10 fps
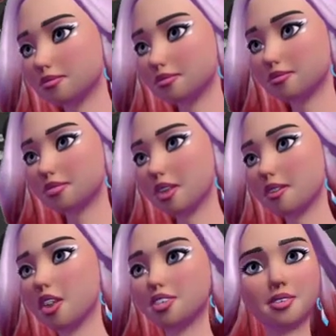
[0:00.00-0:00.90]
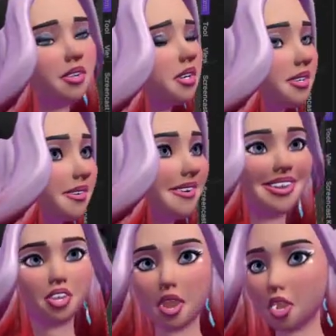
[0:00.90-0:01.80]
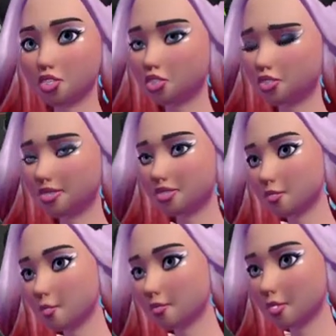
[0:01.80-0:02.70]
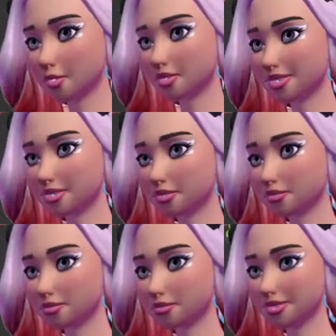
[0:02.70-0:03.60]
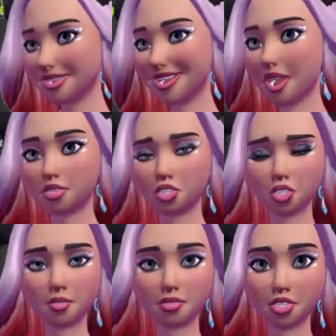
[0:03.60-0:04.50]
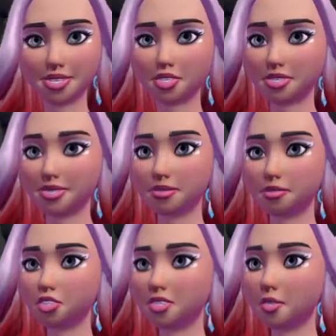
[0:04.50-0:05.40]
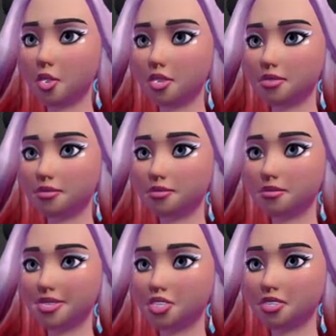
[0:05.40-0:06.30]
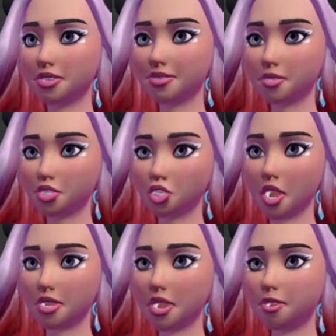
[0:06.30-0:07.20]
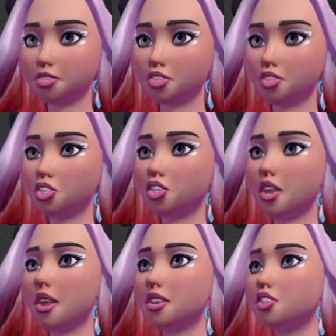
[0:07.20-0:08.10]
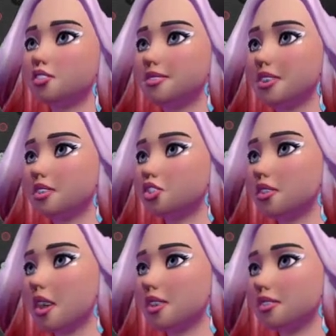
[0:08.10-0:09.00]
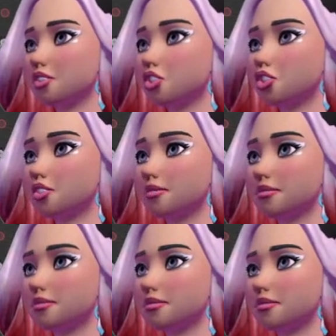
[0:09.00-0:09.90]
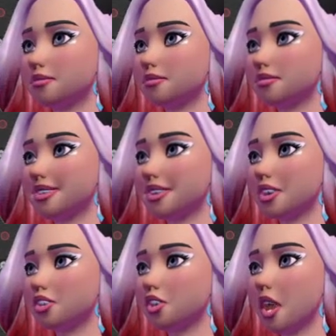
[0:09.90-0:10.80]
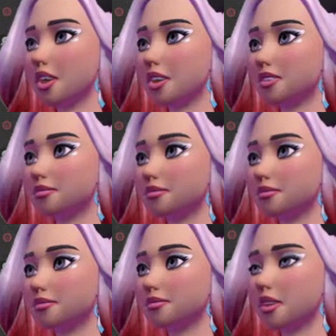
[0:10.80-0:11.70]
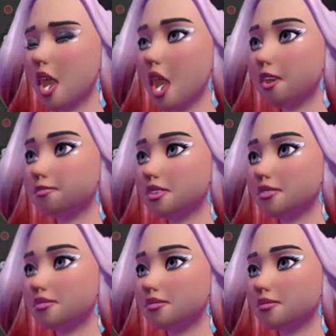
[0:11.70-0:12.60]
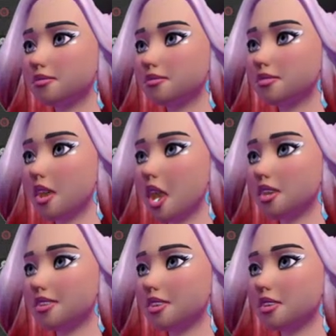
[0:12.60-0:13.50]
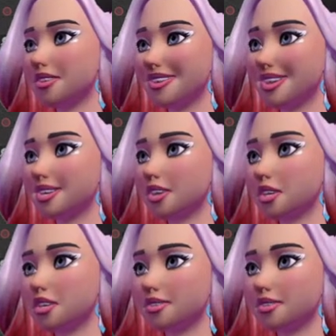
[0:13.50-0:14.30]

Kind of fancy doing another XR session, actually. I won't record it, though. Yeah. Well, actually, there's a game on the store. There's a game on the store, and I can't remember. It's like Shard Quest. I think it's called Shard Quest. And on there you can,